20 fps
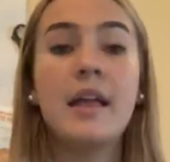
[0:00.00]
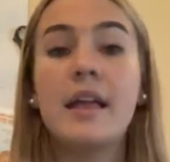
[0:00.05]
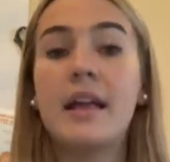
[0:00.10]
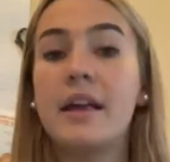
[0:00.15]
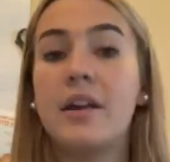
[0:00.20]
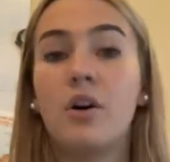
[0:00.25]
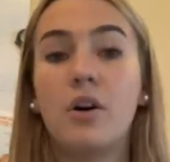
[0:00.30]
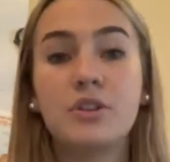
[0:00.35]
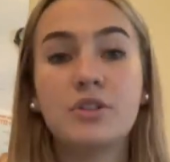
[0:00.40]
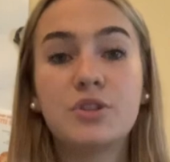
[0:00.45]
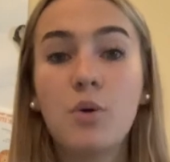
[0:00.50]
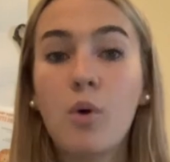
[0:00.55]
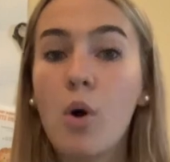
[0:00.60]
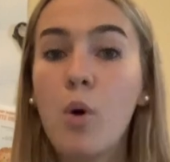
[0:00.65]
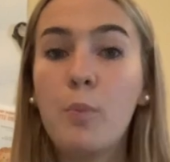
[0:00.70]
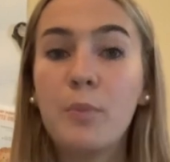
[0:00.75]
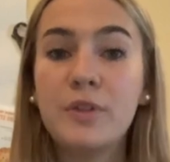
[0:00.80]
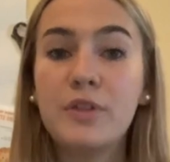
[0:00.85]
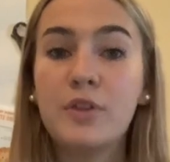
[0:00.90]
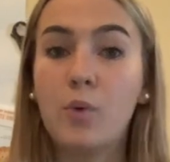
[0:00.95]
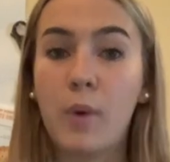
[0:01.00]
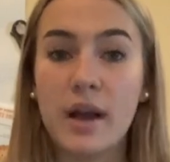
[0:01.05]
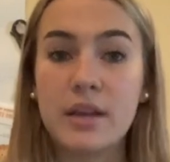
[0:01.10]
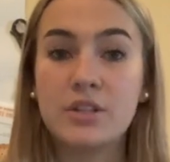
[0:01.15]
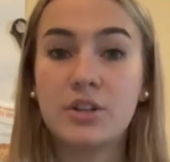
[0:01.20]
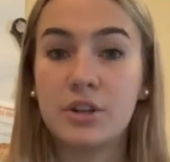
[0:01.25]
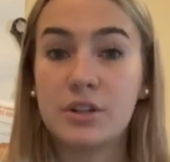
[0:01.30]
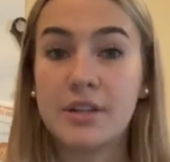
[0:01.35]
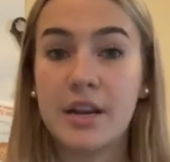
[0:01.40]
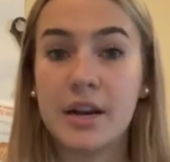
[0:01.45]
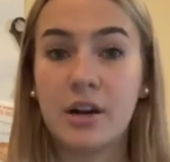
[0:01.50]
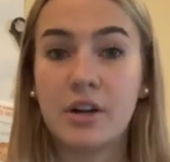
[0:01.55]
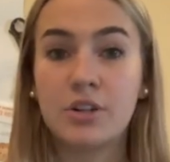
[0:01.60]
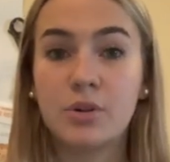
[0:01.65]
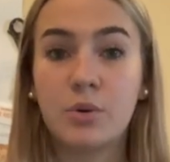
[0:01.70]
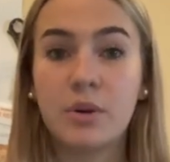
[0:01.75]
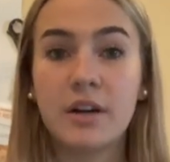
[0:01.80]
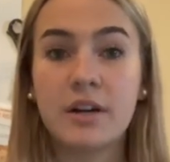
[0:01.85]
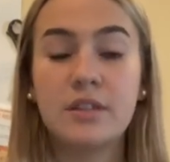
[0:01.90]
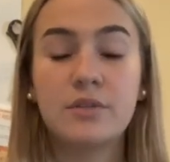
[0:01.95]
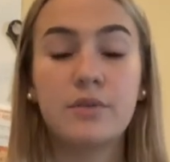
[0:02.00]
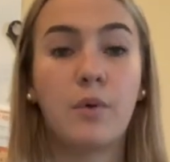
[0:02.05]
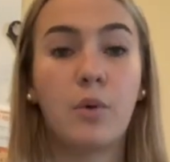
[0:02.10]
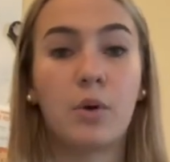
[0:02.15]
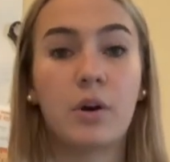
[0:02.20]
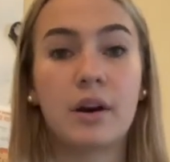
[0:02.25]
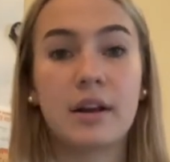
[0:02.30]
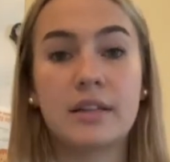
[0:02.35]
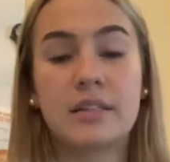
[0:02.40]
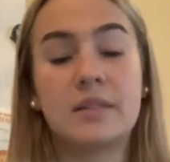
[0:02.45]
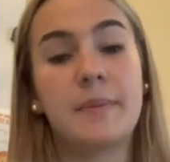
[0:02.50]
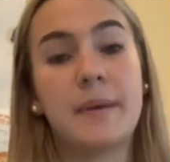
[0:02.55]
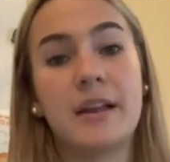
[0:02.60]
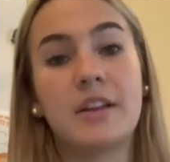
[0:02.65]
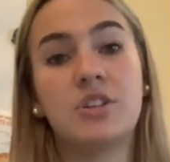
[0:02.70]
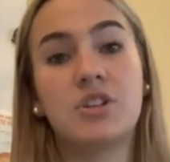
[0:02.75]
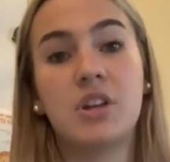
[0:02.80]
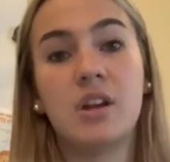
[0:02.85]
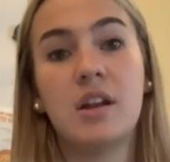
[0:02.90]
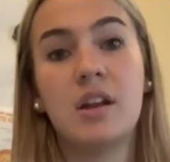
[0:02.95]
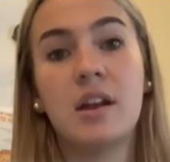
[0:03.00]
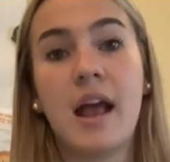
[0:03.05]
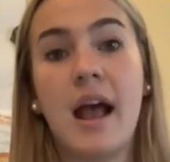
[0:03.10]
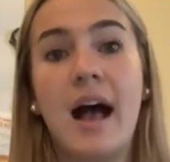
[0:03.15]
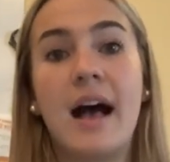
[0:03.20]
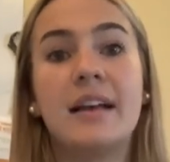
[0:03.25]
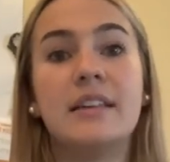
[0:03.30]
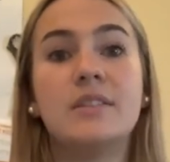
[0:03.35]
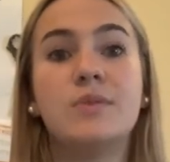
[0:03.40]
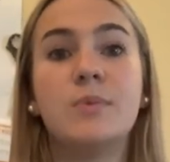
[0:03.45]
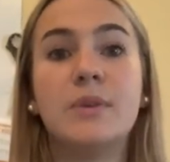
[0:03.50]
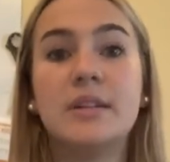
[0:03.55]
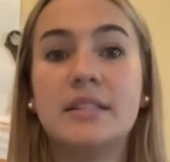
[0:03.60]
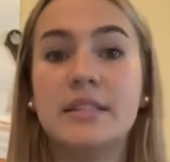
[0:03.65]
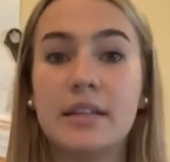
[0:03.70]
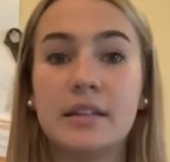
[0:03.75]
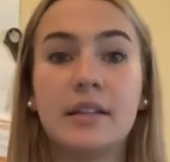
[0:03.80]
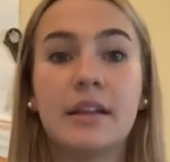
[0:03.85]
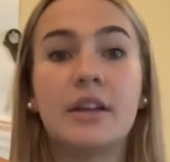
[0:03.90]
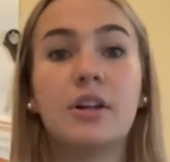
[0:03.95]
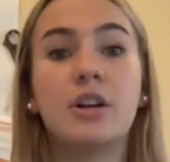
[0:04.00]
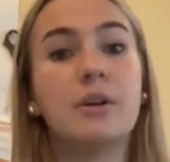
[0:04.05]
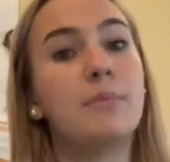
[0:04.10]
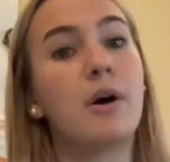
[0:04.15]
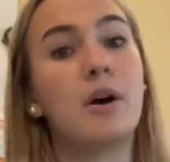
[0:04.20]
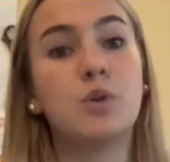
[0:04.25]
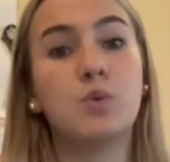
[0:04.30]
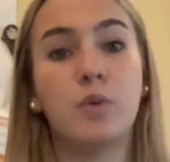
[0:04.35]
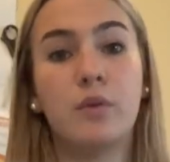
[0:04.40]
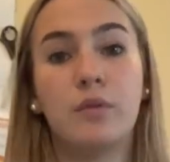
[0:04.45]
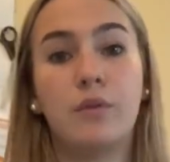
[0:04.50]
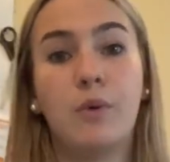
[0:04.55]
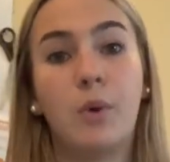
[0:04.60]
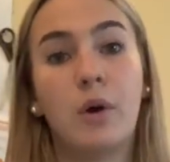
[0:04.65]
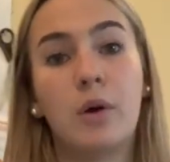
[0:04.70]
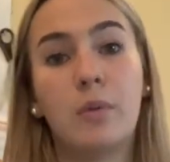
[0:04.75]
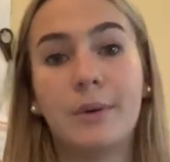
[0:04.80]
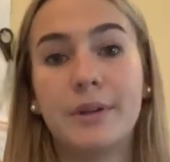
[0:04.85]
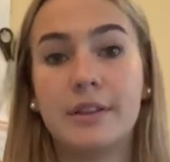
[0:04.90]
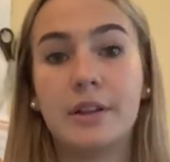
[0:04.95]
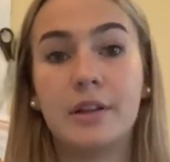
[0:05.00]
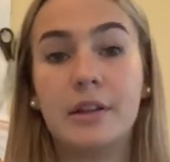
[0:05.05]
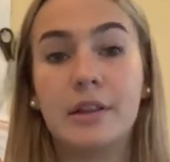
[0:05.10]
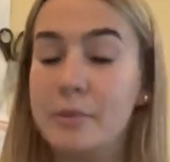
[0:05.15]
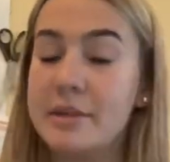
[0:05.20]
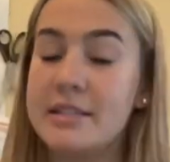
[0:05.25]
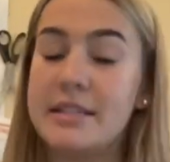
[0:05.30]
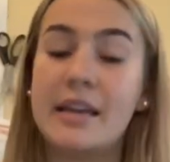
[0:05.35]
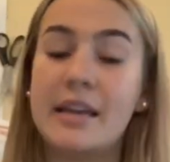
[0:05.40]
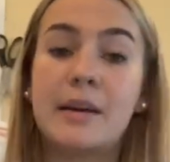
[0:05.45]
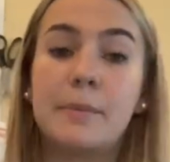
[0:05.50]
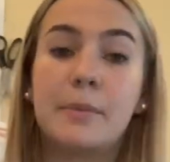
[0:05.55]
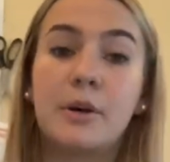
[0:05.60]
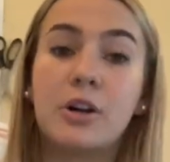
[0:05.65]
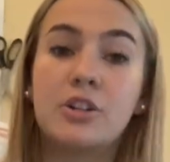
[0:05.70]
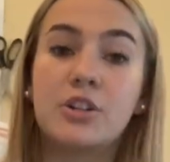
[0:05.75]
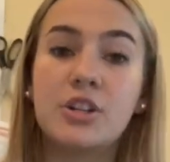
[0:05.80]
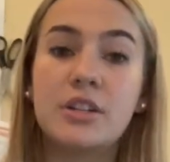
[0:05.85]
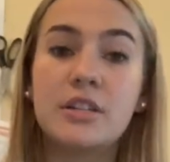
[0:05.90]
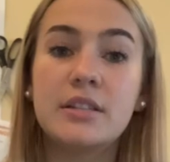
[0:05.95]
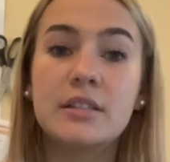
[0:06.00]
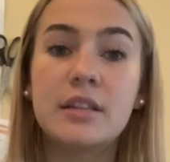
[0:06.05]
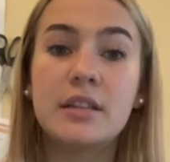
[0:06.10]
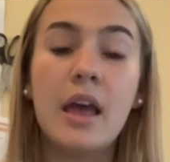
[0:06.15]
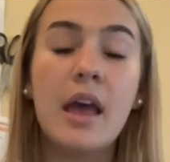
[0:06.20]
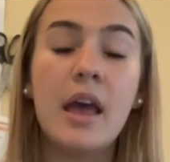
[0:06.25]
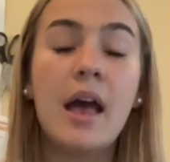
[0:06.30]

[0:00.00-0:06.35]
It also opened the Western territories for expansion, as we see later in Module 4 with the Louisiana Purchase.